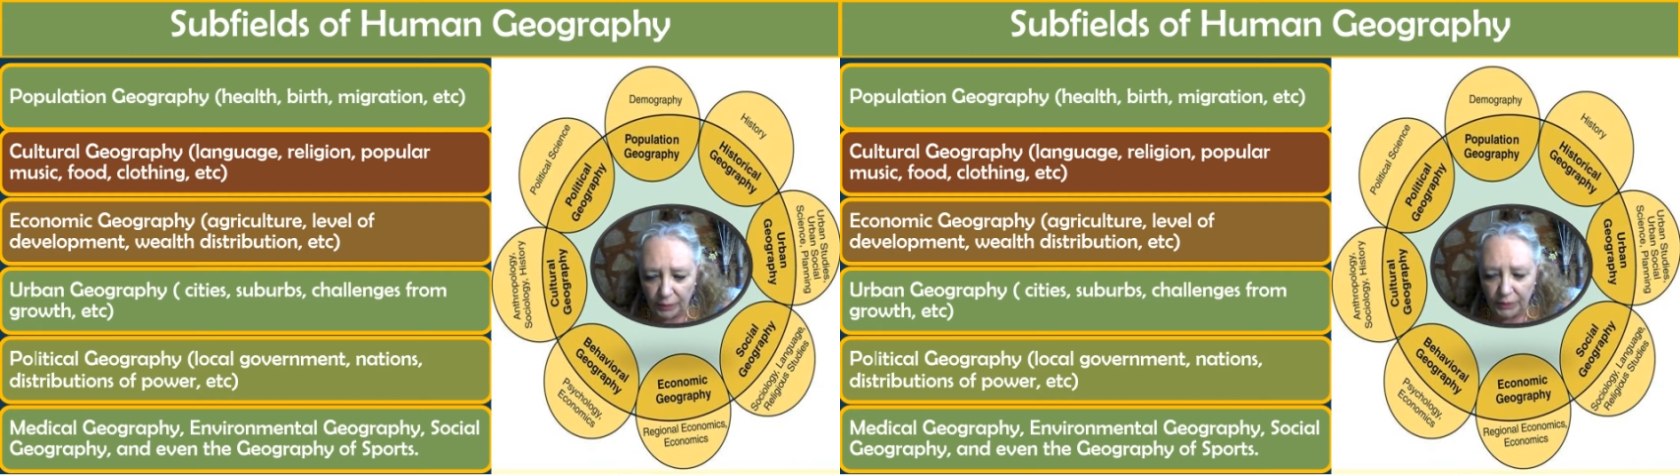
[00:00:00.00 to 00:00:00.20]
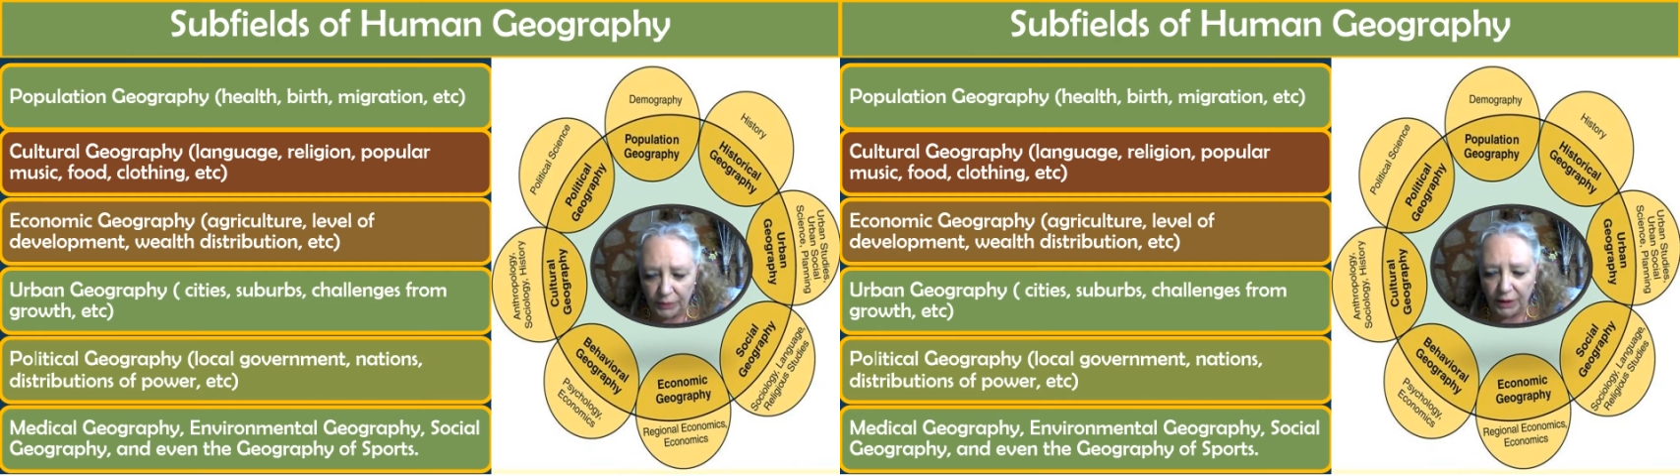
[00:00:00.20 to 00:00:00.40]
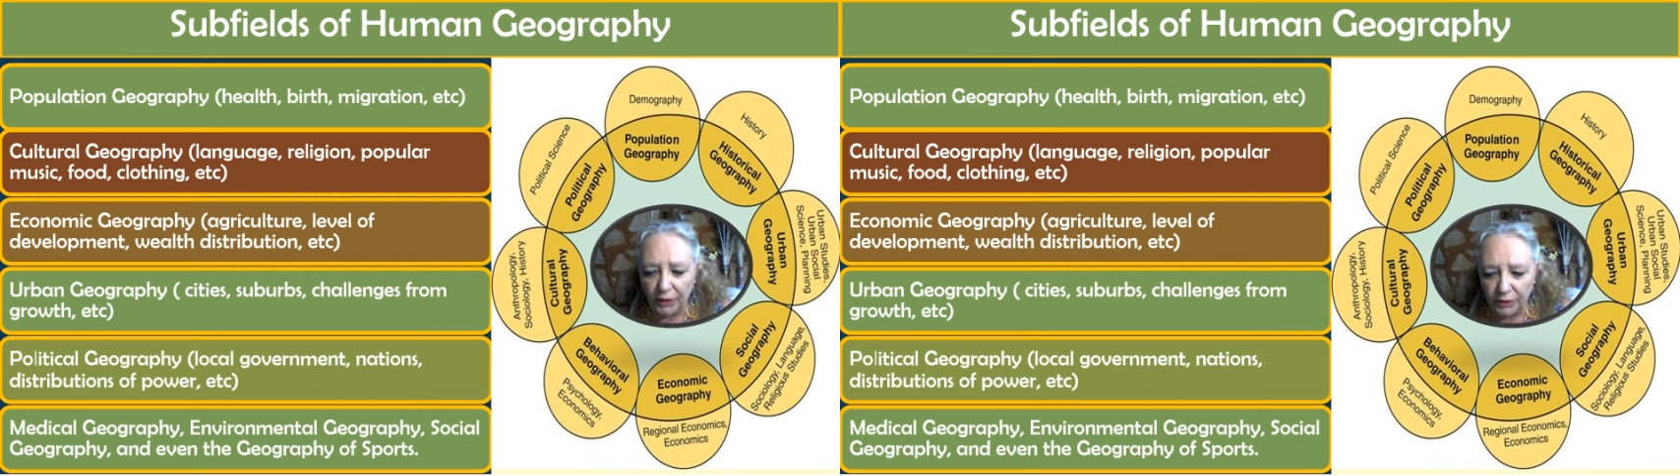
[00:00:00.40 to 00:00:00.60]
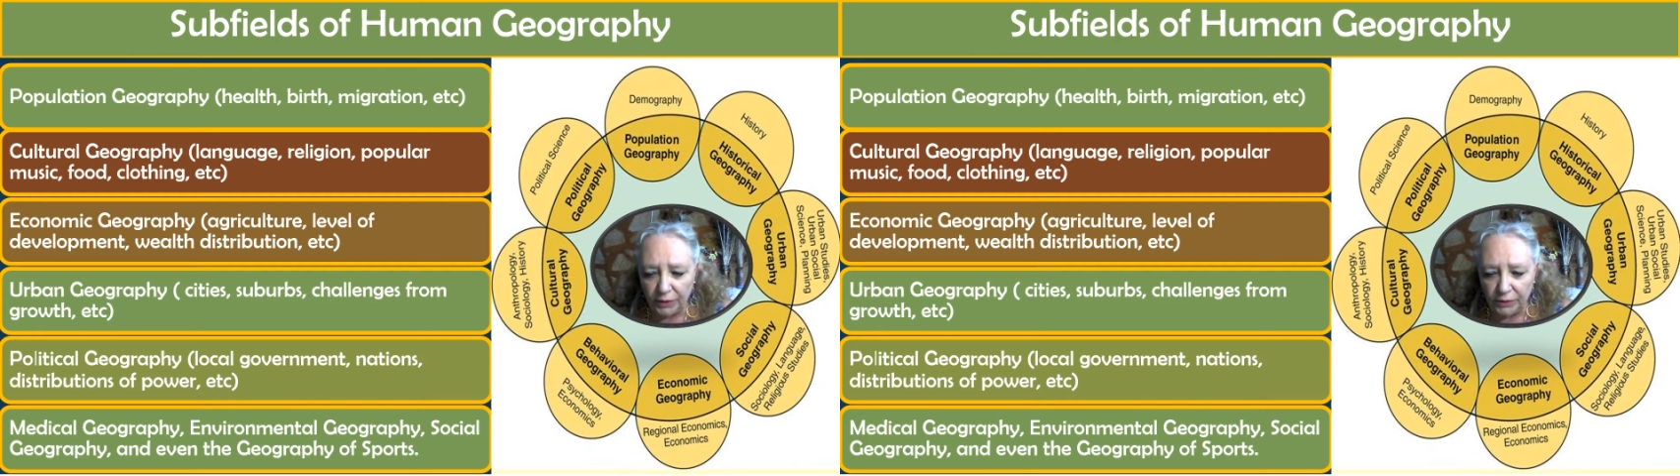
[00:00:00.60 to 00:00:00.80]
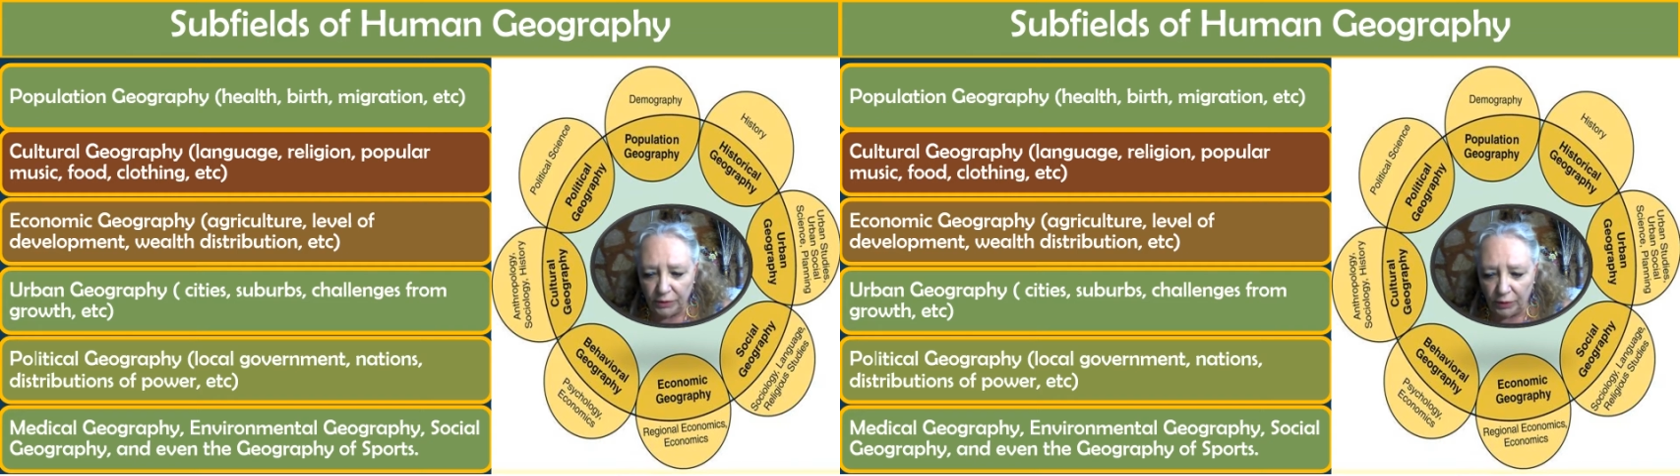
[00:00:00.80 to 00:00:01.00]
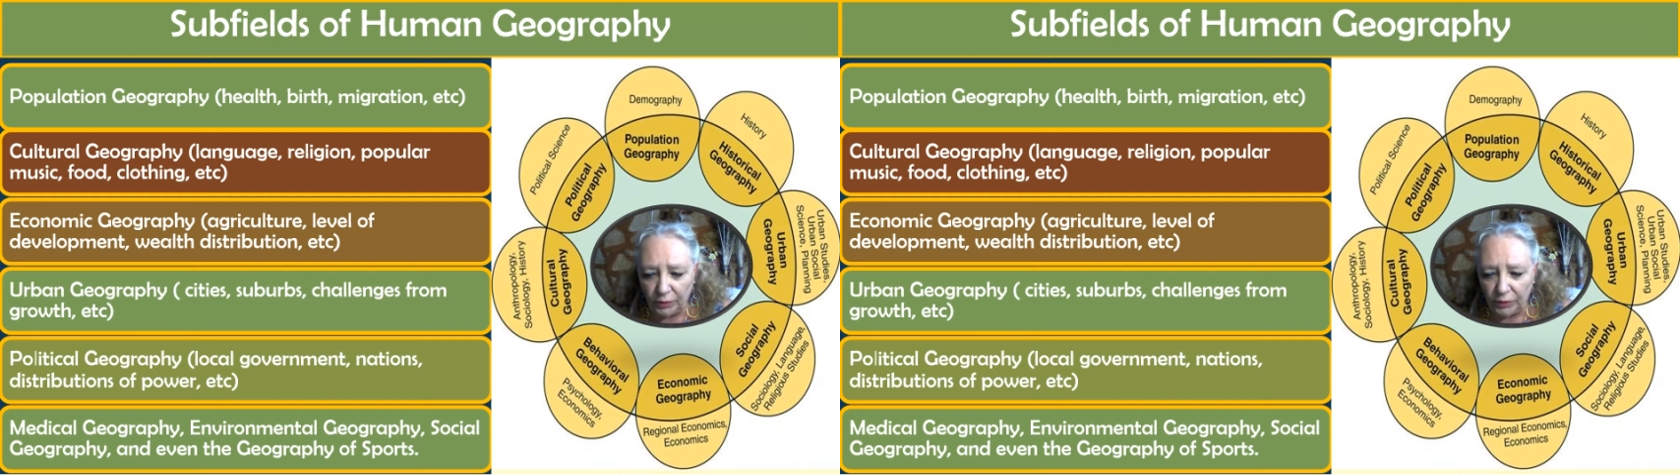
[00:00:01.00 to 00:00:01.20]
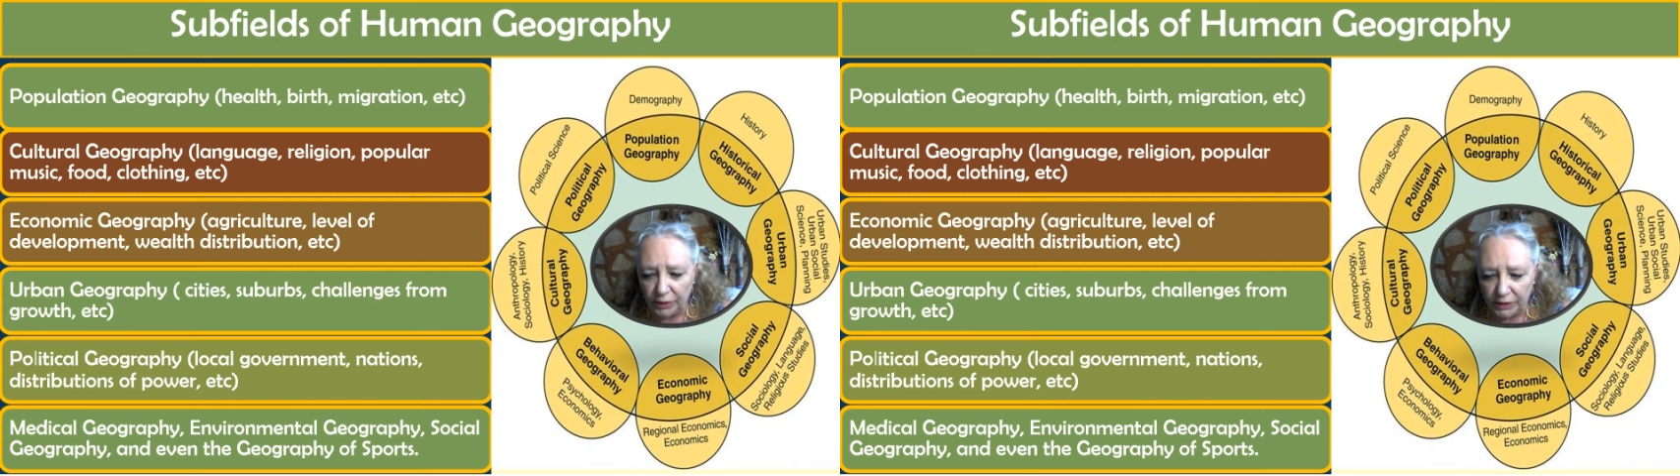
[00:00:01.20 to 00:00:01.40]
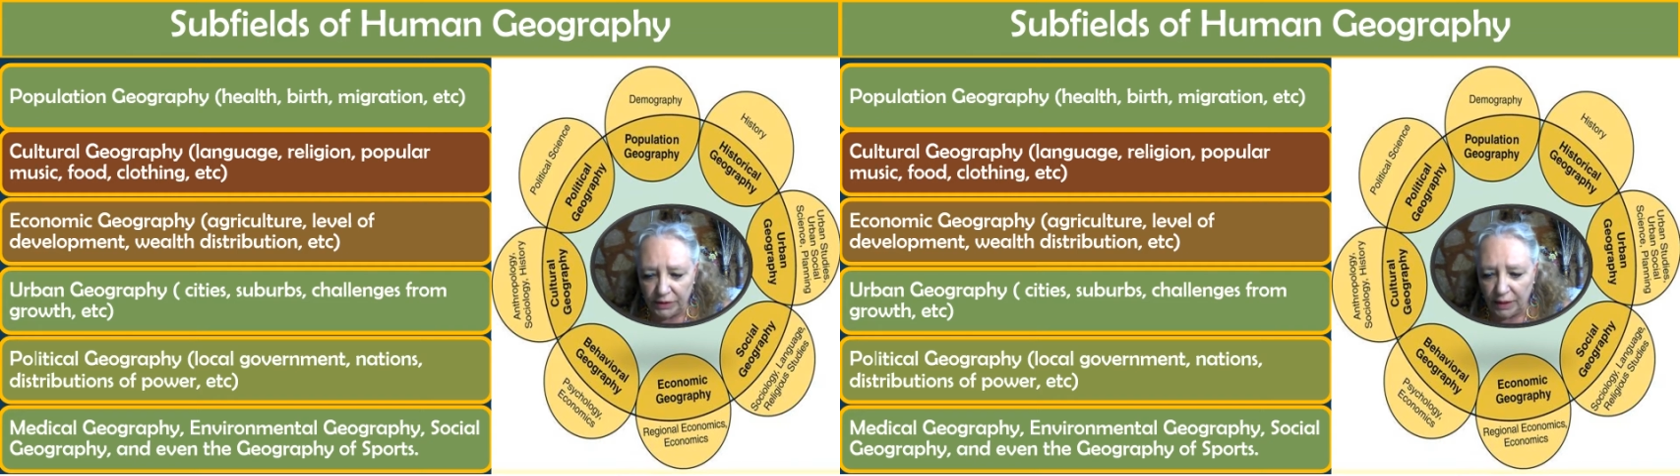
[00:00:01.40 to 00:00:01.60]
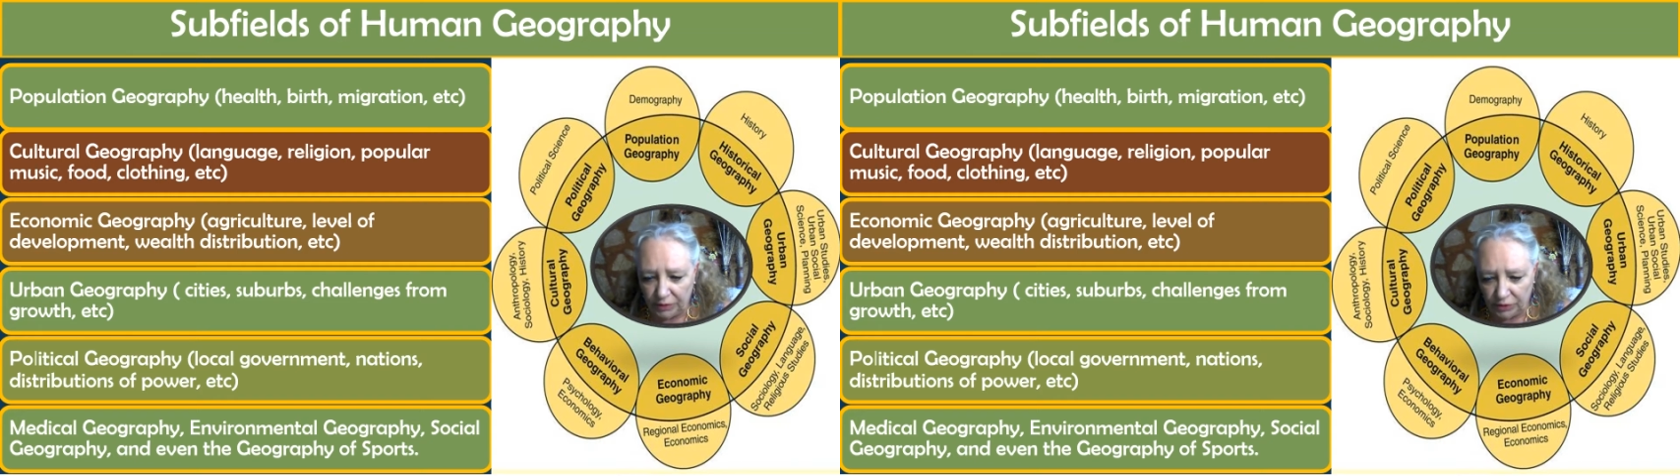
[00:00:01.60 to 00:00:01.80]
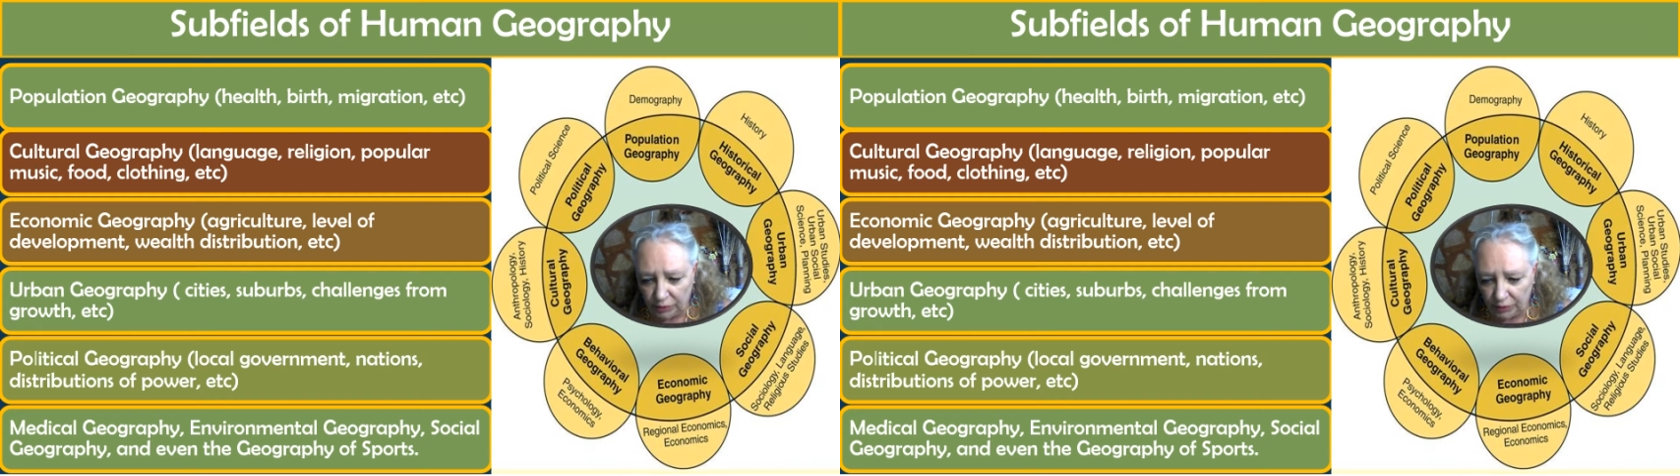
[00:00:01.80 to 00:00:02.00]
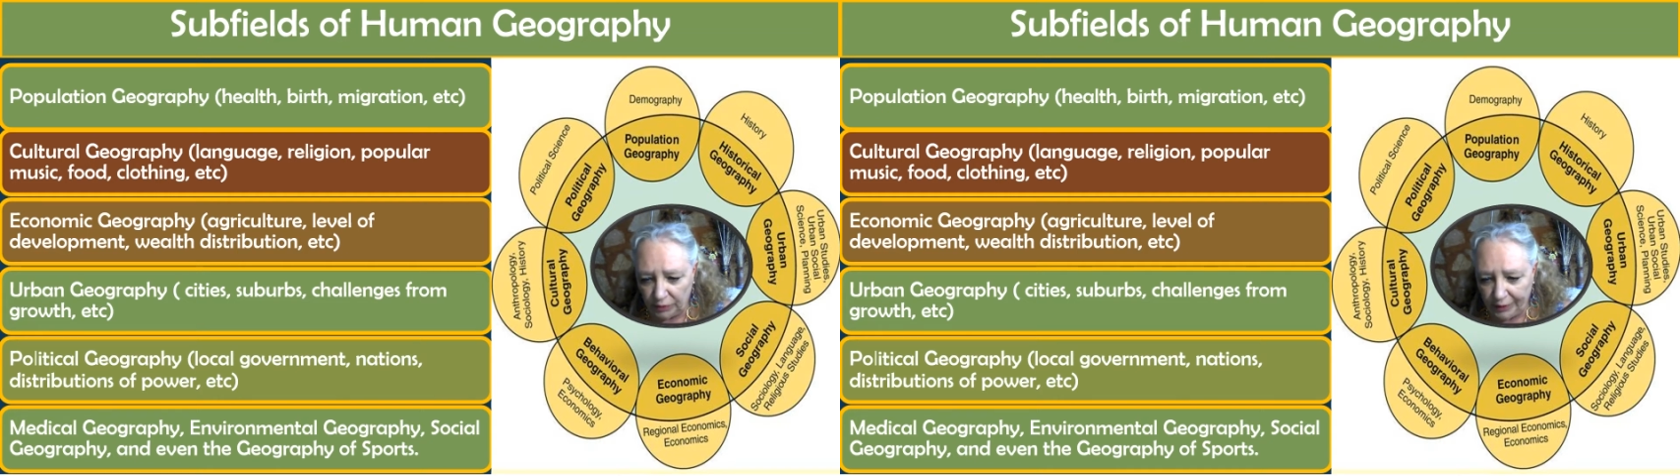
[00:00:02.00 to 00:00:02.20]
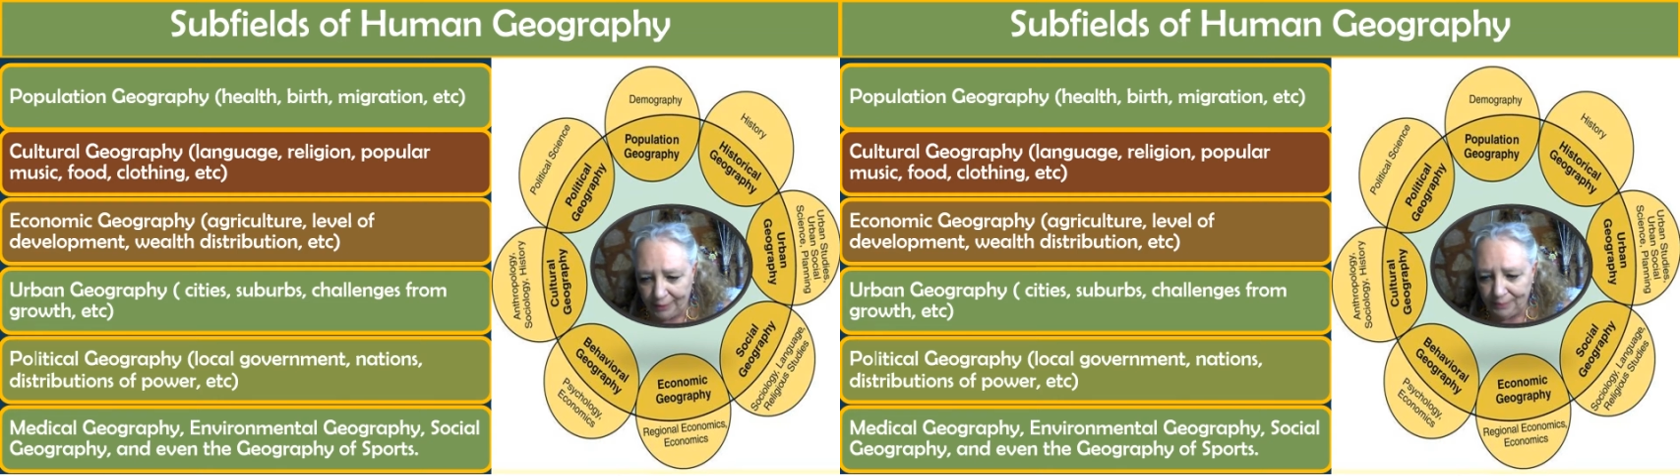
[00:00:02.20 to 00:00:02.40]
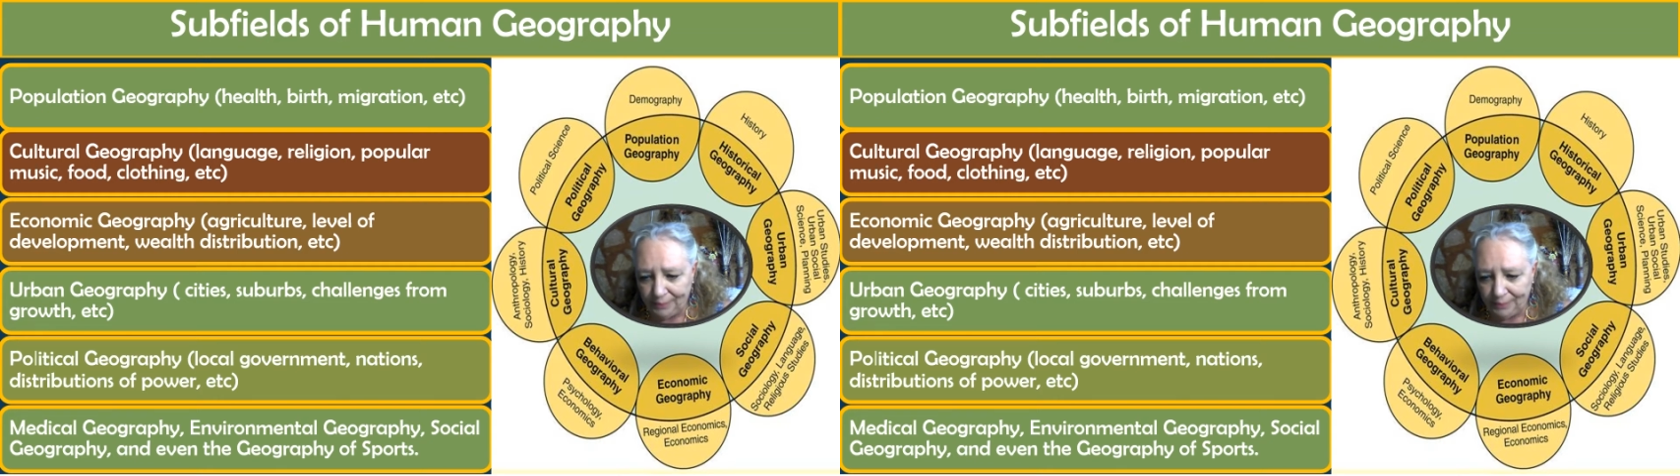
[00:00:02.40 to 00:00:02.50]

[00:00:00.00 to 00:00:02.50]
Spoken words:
but we're not going to go in depth into it, okay?